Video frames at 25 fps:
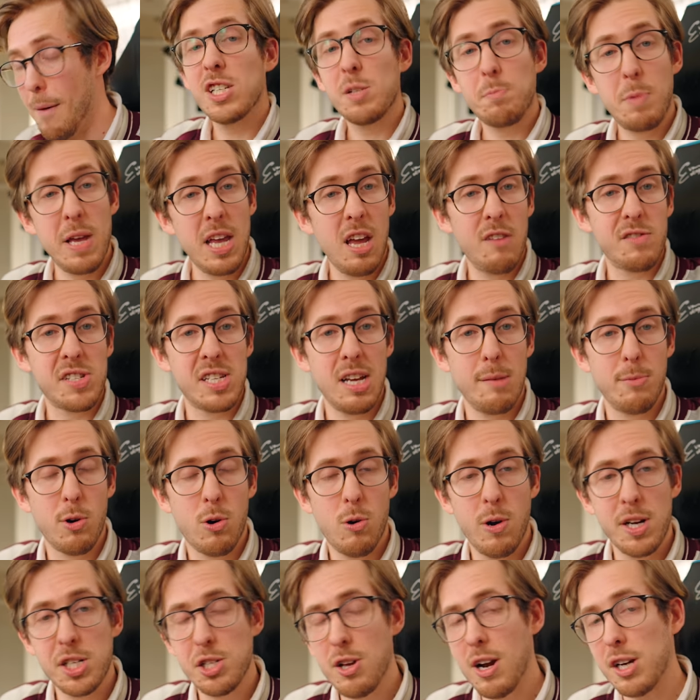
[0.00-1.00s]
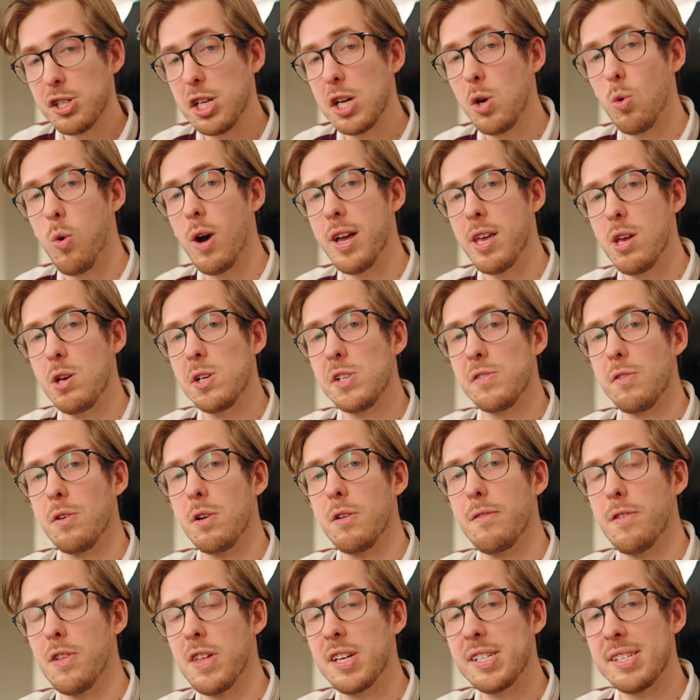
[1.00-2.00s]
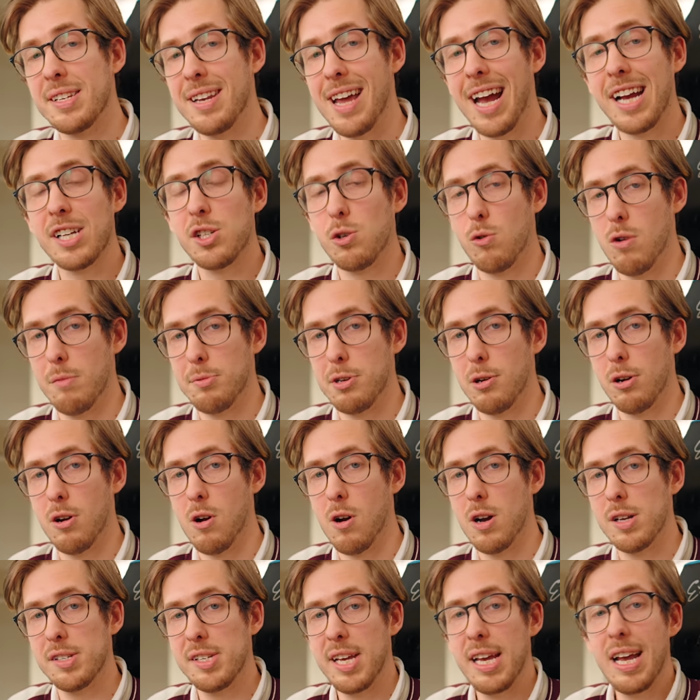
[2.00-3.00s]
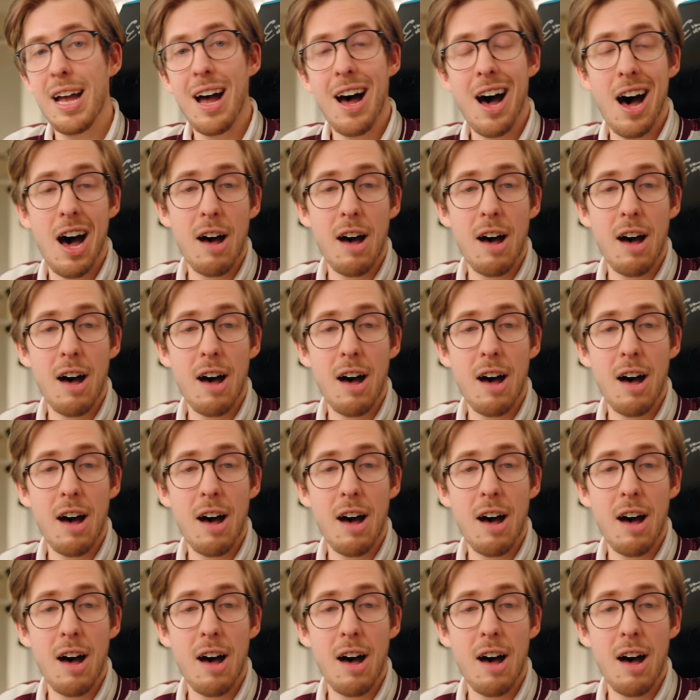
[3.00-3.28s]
Now, speaking of stable coins, they're actually quite useful for this next cryptocurrency,